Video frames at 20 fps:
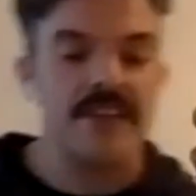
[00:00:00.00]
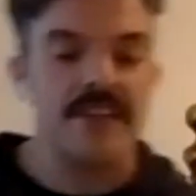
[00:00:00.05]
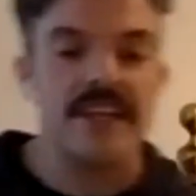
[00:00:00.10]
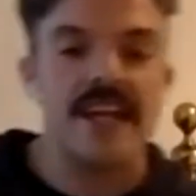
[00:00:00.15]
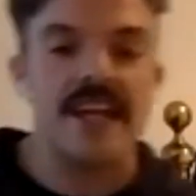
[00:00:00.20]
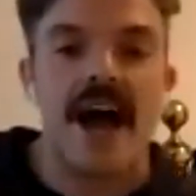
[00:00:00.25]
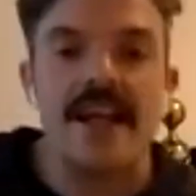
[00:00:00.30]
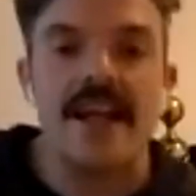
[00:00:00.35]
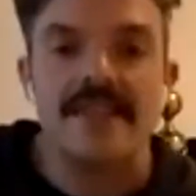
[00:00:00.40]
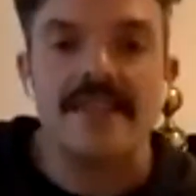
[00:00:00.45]

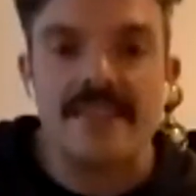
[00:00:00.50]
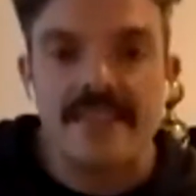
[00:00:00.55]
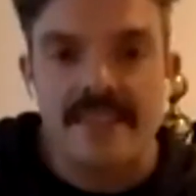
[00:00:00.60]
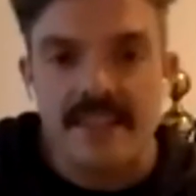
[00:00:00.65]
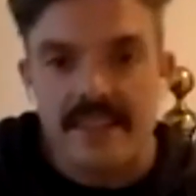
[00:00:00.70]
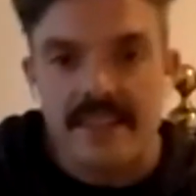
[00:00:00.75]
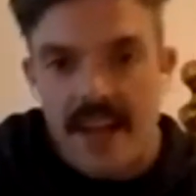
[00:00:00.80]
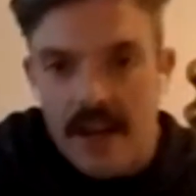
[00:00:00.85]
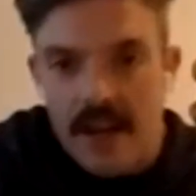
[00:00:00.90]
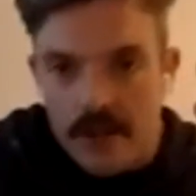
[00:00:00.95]
knee and
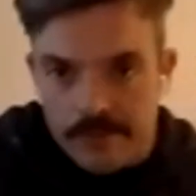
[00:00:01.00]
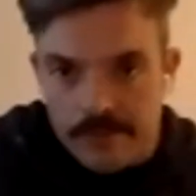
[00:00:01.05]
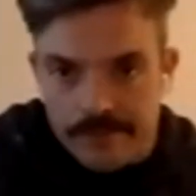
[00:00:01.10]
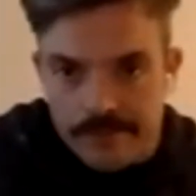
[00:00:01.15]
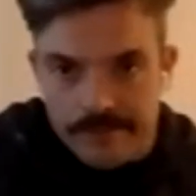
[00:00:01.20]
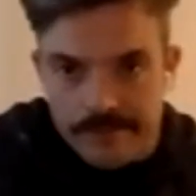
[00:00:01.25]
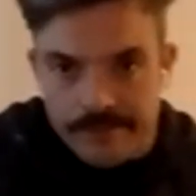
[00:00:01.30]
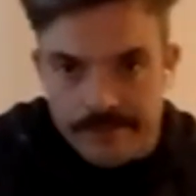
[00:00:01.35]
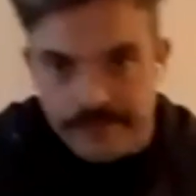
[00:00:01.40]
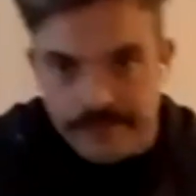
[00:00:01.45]
sit down.
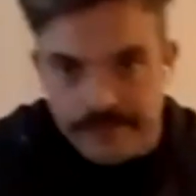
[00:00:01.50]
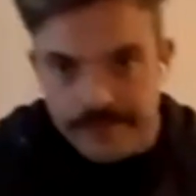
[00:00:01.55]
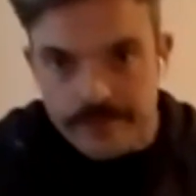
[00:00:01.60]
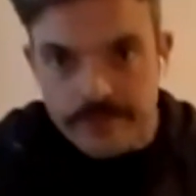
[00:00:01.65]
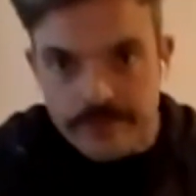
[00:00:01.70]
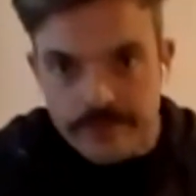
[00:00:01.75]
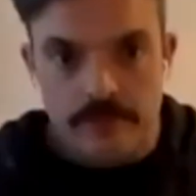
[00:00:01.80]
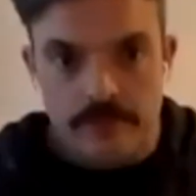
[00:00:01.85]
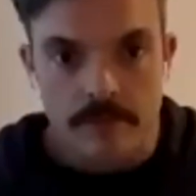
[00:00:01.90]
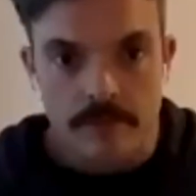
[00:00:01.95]

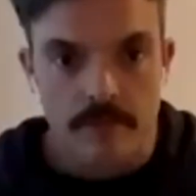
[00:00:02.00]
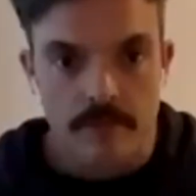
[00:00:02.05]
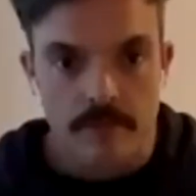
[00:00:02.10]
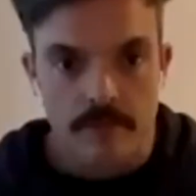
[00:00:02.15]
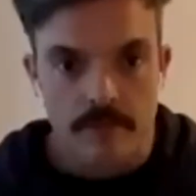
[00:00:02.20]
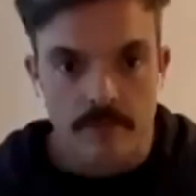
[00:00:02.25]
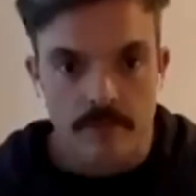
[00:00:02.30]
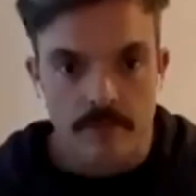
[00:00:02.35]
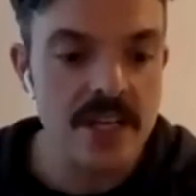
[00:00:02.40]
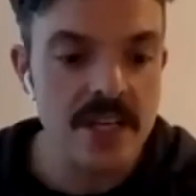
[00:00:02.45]

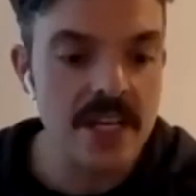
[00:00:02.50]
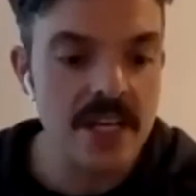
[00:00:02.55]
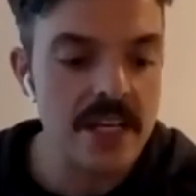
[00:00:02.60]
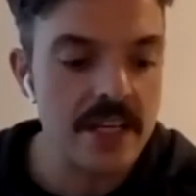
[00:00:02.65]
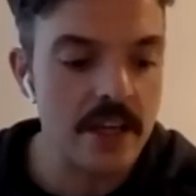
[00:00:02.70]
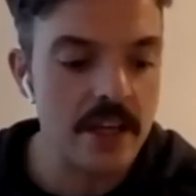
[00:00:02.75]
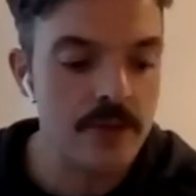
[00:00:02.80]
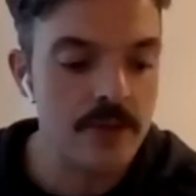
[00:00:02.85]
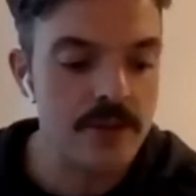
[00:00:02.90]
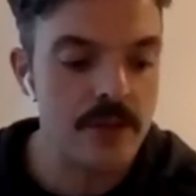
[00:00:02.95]
So knee
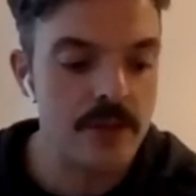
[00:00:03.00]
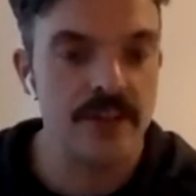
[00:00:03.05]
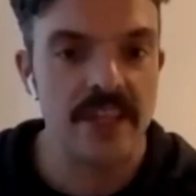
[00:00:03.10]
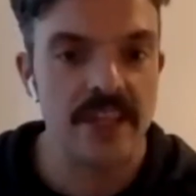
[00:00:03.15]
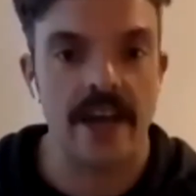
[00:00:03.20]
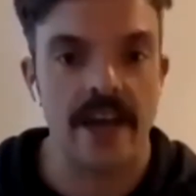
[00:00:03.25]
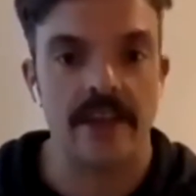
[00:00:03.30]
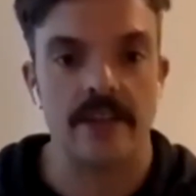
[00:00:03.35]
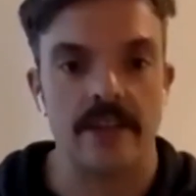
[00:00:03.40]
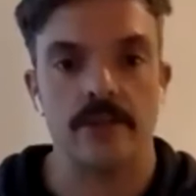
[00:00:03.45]
goes over
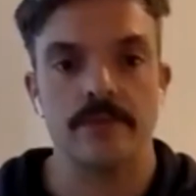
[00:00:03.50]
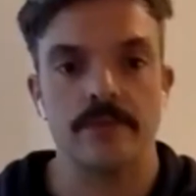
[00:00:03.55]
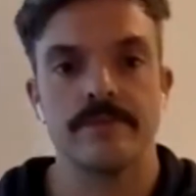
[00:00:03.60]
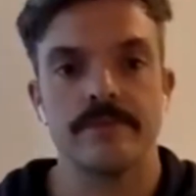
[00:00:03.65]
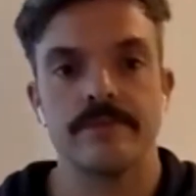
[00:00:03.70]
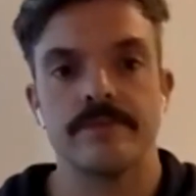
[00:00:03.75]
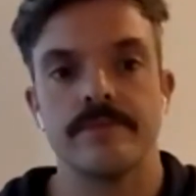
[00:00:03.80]
the ankle.